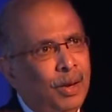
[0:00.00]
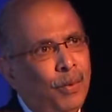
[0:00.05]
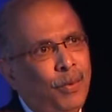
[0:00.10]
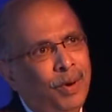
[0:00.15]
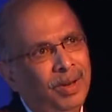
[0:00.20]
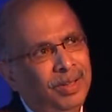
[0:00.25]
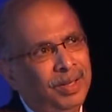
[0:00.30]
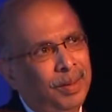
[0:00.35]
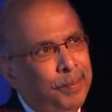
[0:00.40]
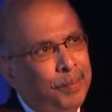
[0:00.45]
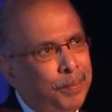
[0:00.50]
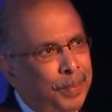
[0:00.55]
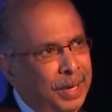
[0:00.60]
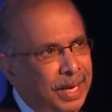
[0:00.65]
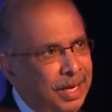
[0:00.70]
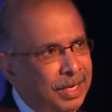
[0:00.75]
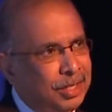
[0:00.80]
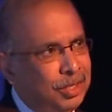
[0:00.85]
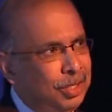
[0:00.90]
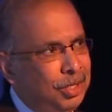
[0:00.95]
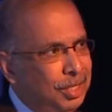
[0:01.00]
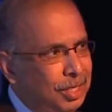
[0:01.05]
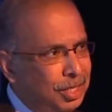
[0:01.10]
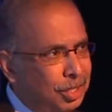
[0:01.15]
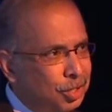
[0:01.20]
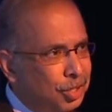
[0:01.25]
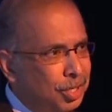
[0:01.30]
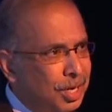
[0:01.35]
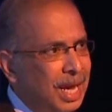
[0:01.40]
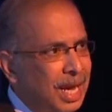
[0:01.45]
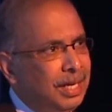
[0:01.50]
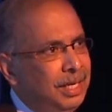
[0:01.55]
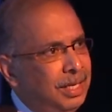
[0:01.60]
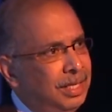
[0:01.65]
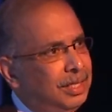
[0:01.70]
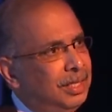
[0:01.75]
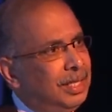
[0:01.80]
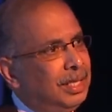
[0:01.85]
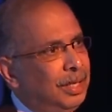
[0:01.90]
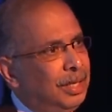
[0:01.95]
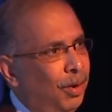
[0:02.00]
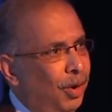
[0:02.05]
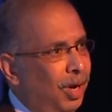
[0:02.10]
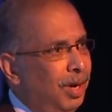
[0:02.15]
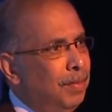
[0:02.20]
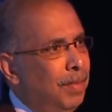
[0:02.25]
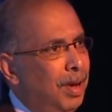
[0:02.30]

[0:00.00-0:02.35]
or one of the biggest distractors in the oil